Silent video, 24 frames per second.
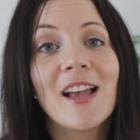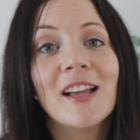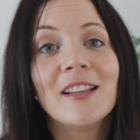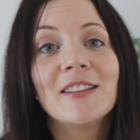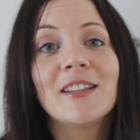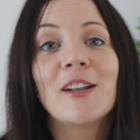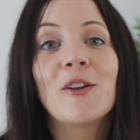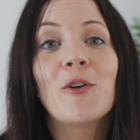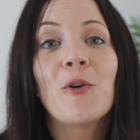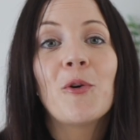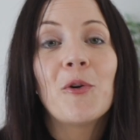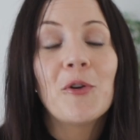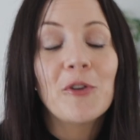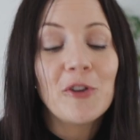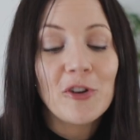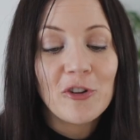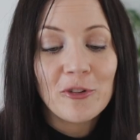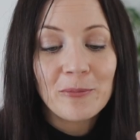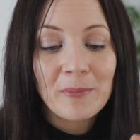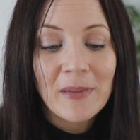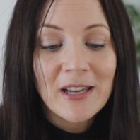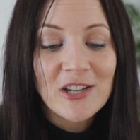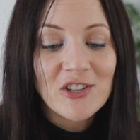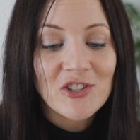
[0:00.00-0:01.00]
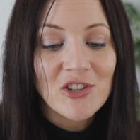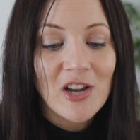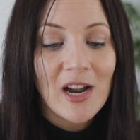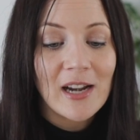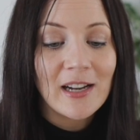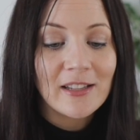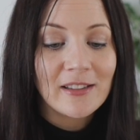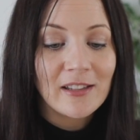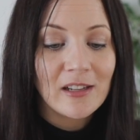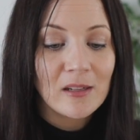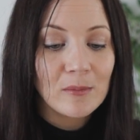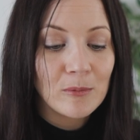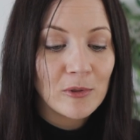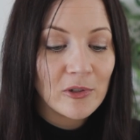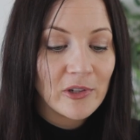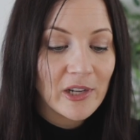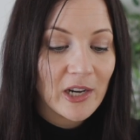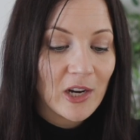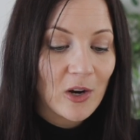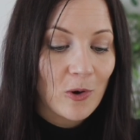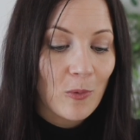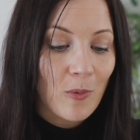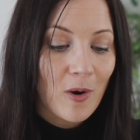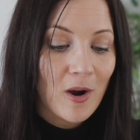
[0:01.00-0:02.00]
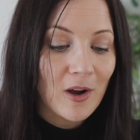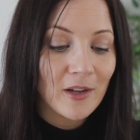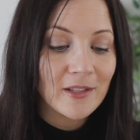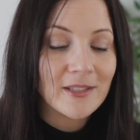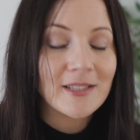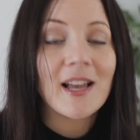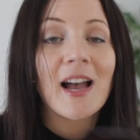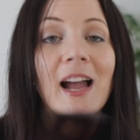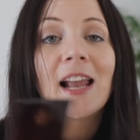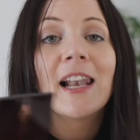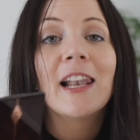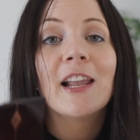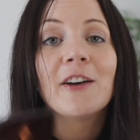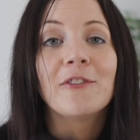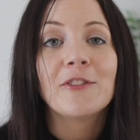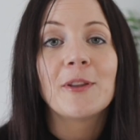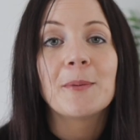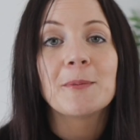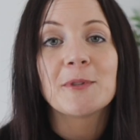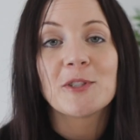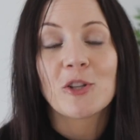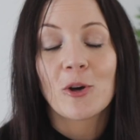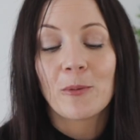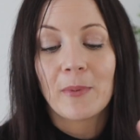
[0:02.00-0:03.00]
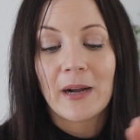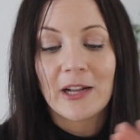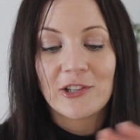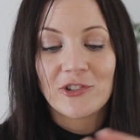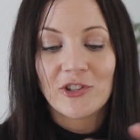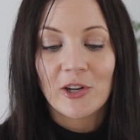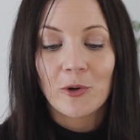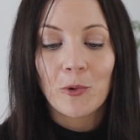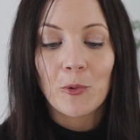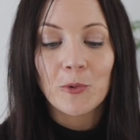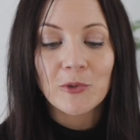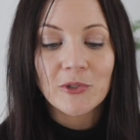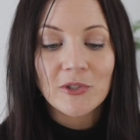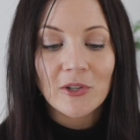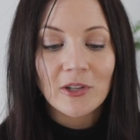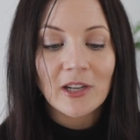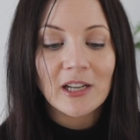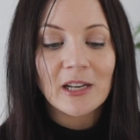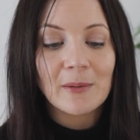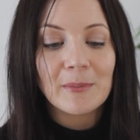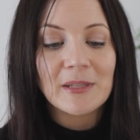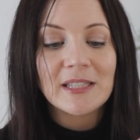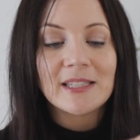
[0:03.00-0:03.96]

Then all of my Charlotte Tilbury quads, I love them so much, they're also gonna be